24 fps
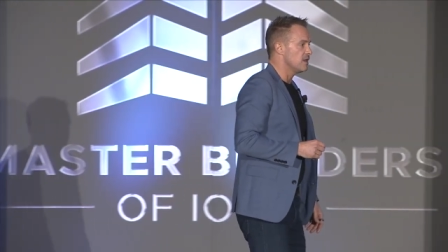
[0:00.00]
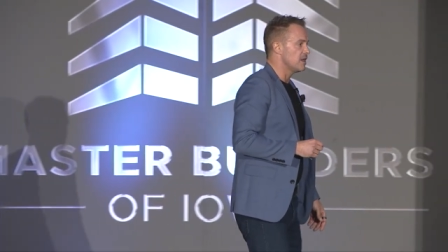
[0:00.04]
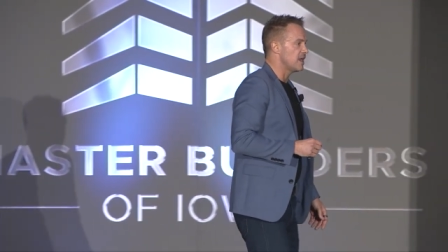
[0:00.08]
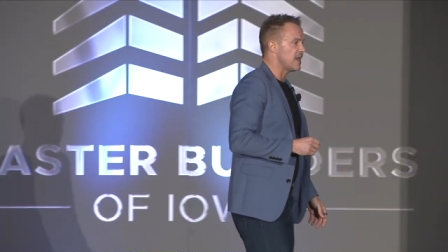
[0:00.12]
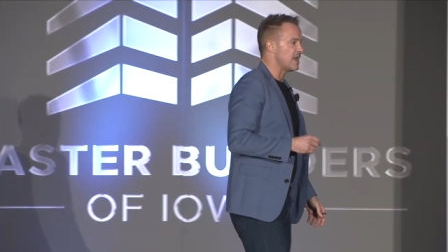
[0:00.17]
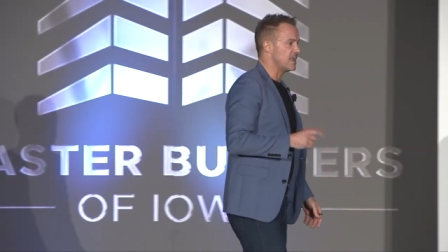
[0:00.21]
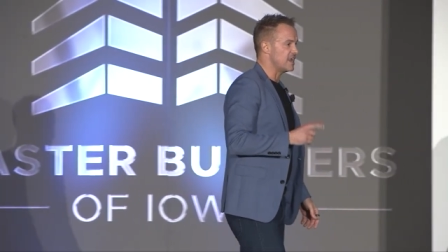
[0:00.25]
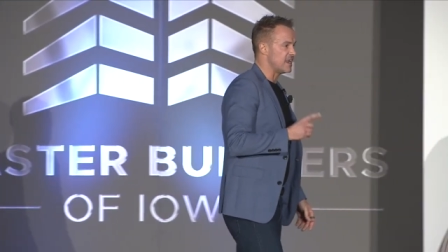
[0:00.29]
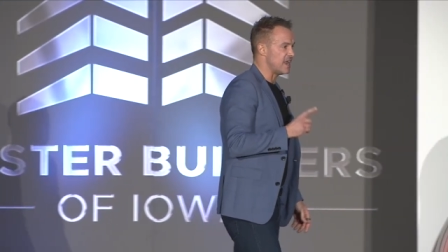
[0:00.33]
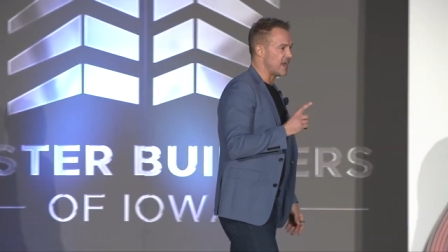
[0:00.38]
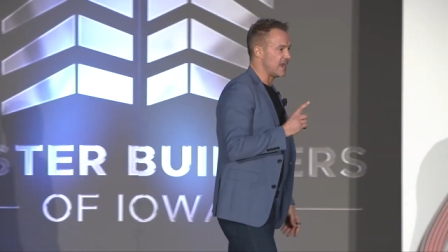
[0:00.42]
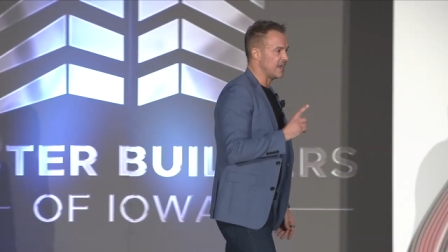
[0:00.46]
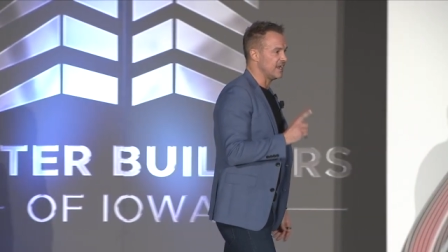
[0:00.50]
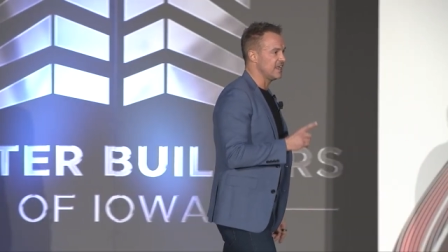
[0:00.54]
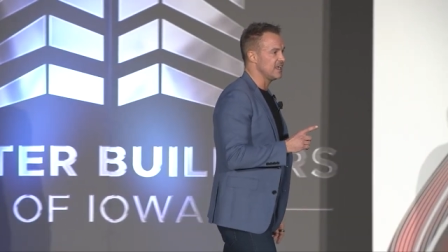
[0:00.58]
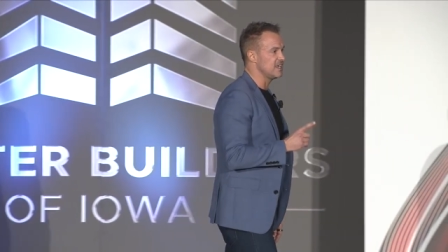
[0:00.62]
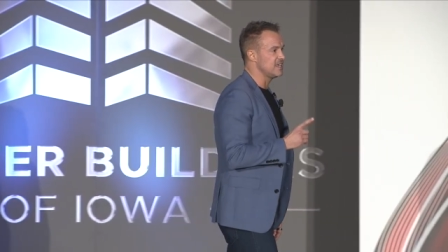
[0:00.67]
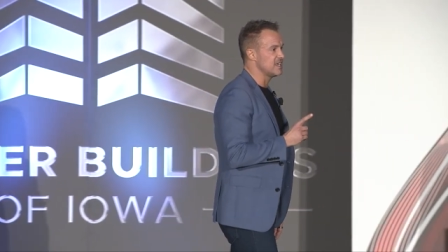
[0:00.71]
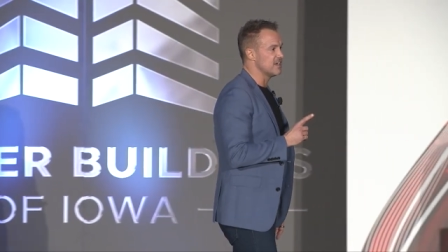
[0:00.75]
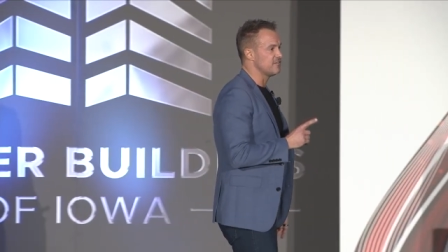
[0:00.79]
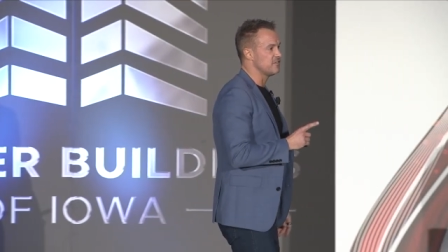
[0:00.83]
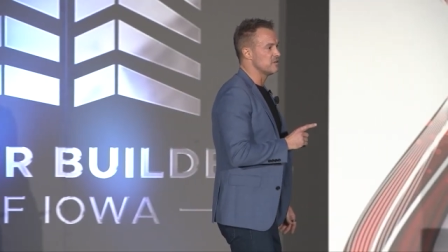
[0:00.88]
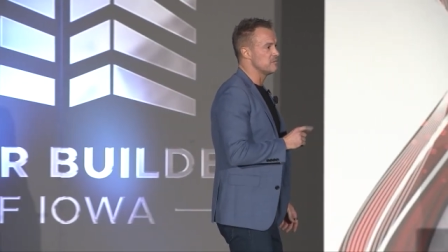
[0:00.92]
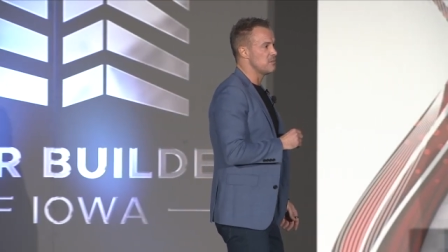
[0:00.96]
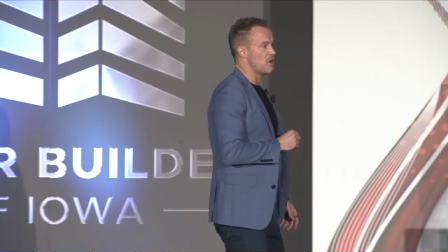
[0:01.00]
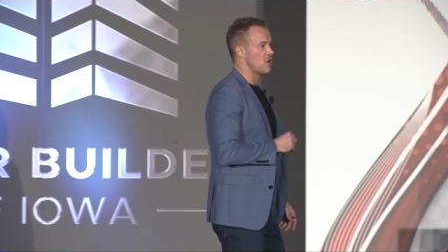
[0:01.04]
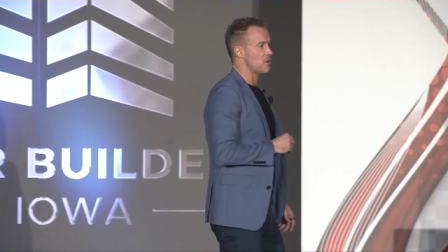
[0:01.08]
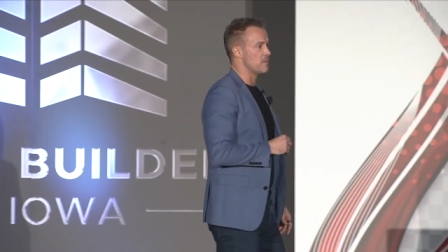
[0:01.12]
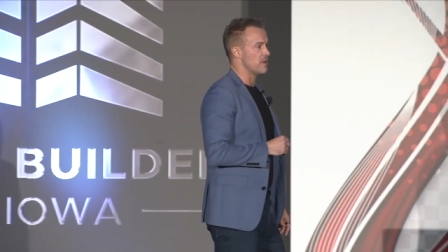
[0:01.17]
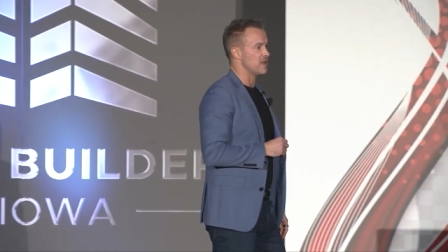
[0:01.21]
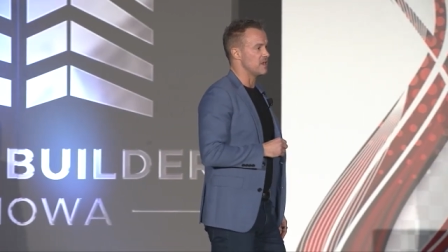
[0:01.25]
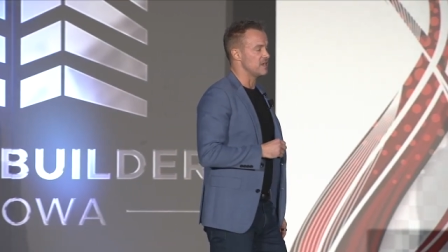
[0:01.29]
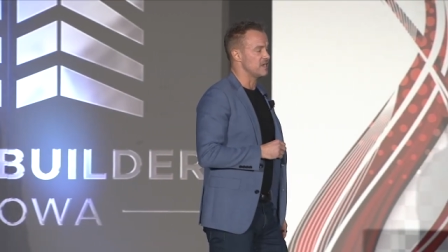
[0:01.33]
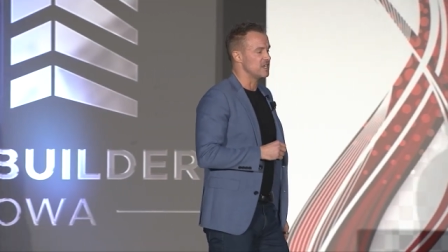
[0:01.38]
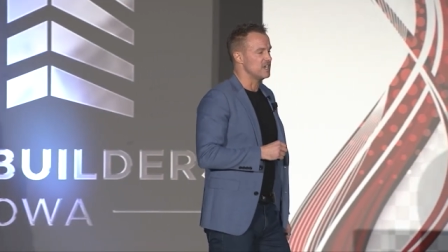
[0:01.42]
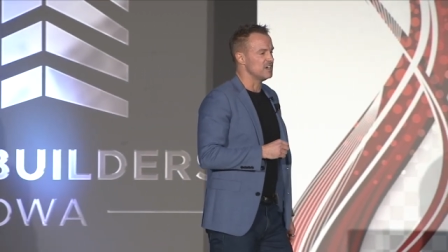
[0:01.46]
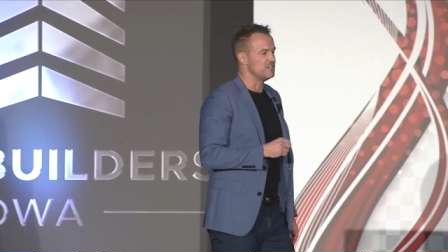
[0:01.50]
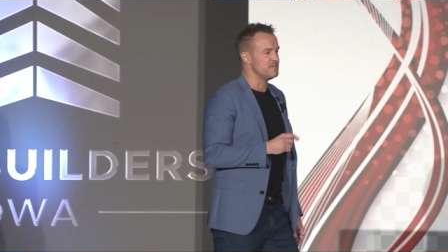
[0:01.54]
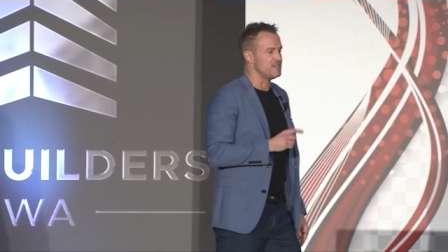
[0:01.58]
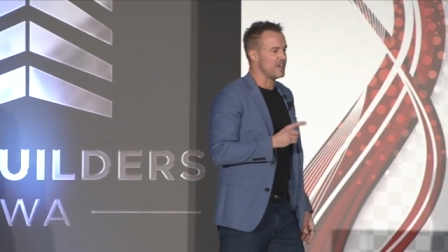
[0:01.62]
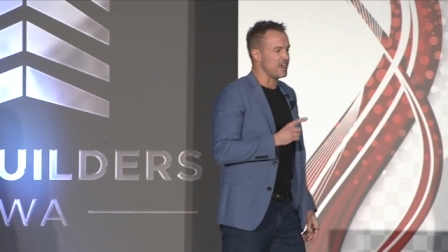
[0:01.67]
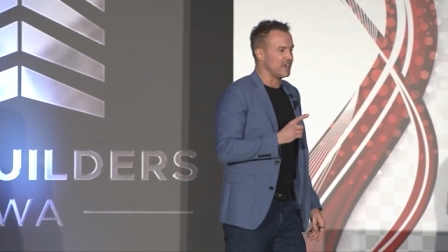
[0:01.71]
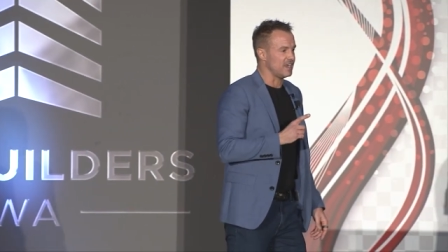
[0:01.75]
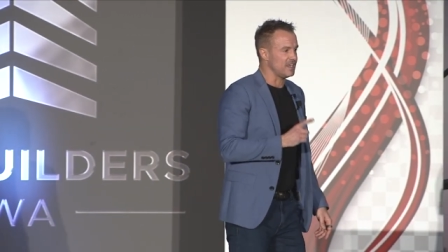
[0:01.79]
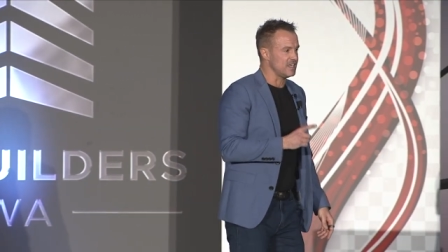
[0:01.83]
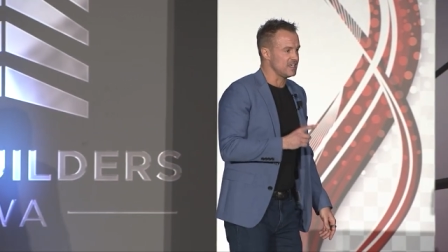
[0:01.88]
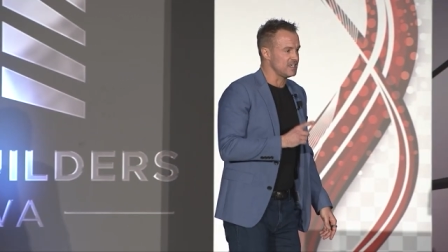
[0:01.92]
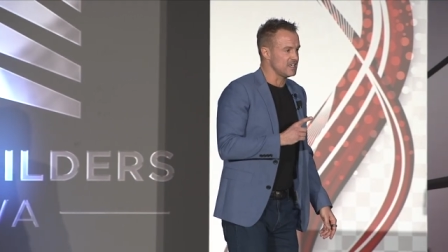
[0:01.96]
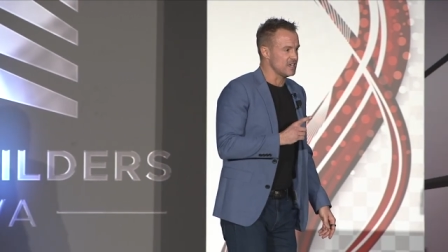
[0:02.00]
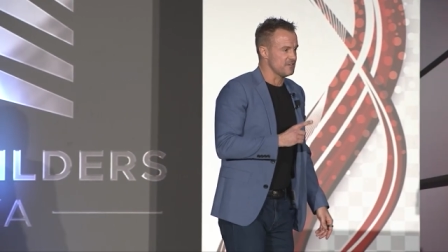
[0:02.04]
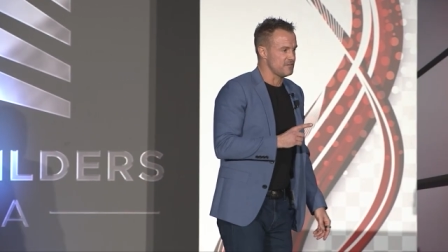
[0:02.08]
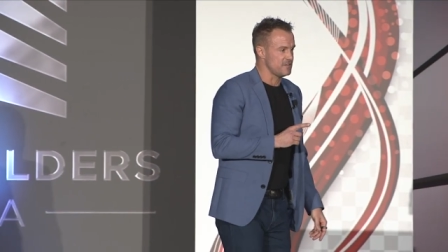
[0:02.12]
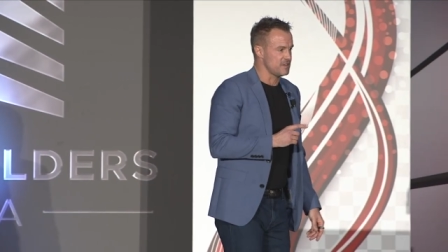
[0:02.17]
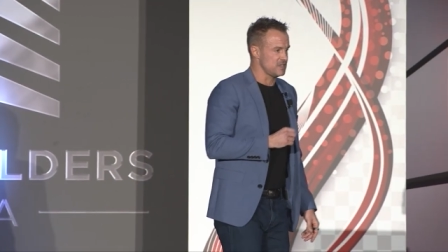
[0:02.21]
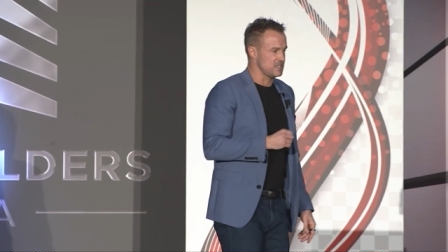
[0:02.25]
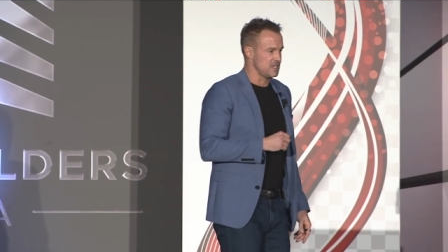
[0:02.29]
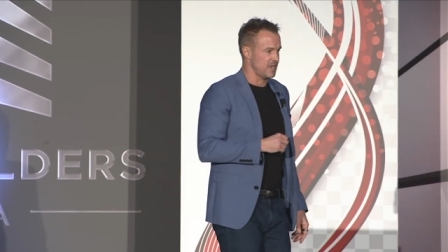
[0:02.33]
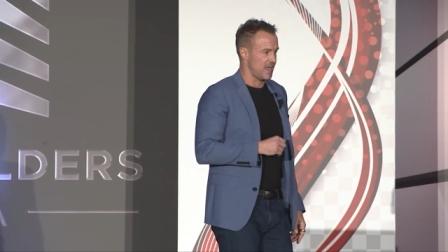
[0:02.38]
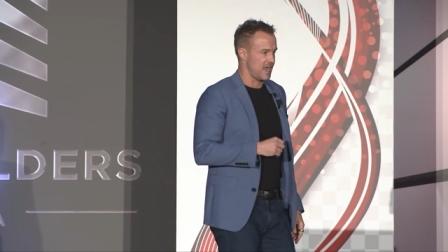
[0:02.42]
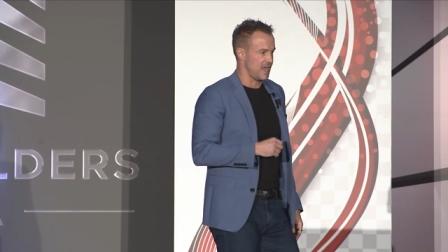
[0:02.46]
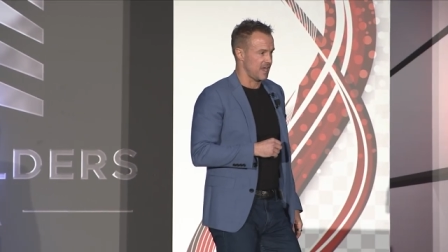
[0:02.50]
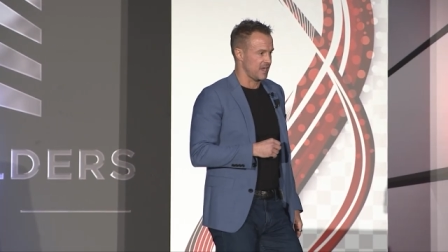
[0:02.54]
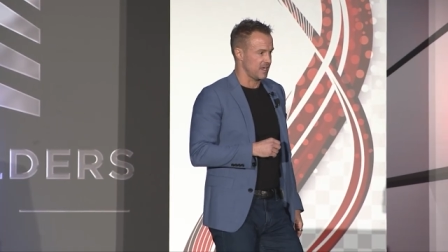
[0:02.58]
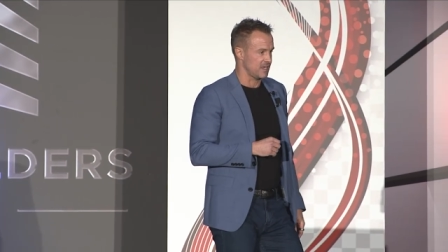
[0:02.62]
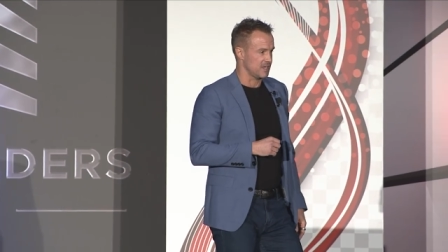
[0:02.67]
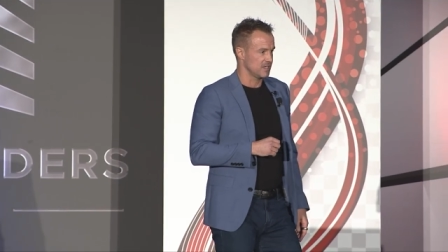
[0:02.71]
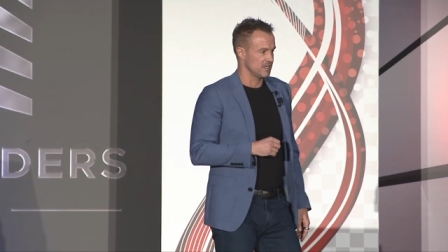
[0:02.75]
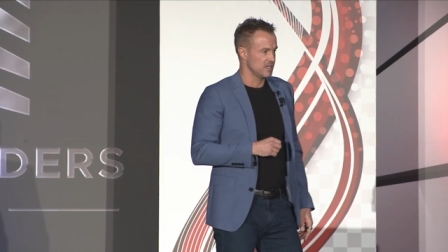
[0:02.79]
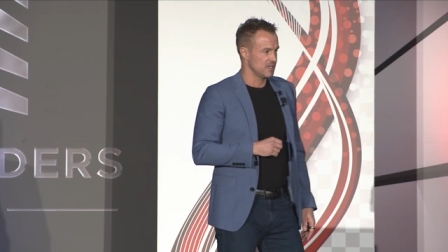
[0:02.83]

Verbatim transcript: In any given moment of any given day,